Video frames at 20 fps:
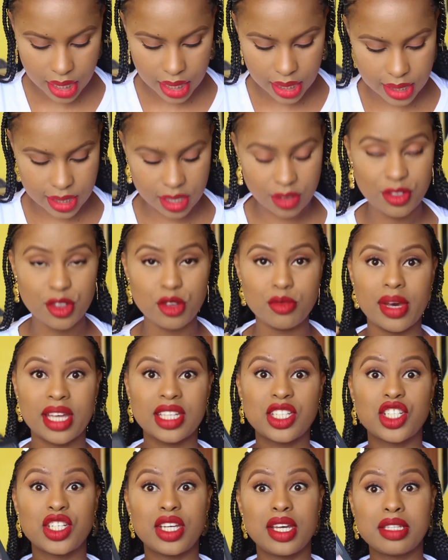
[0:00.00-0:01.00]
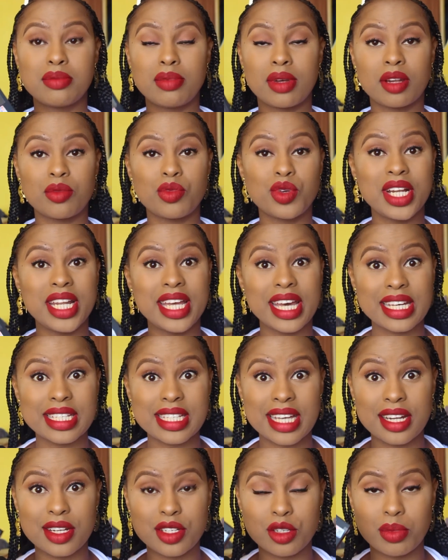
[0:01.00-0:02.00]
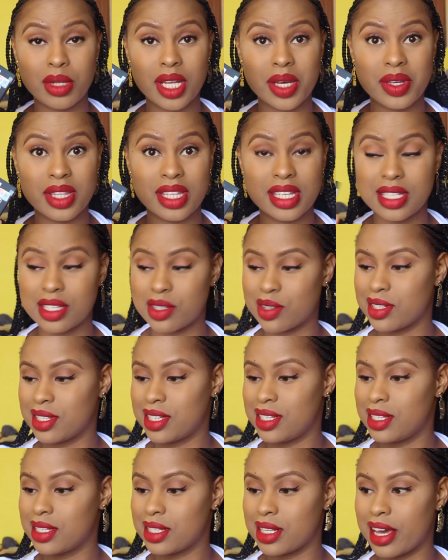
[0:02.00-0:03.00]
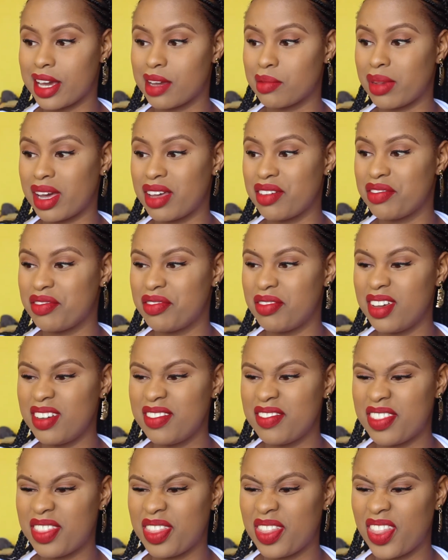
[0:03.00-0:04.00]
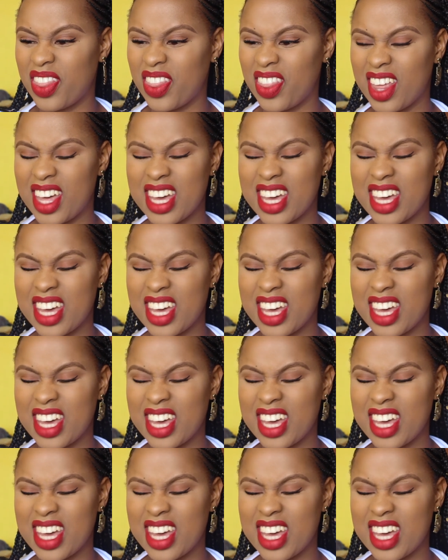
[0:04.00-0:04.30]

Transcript: There's a few matte shades, but I'm really excited to play with this because this is like my fifth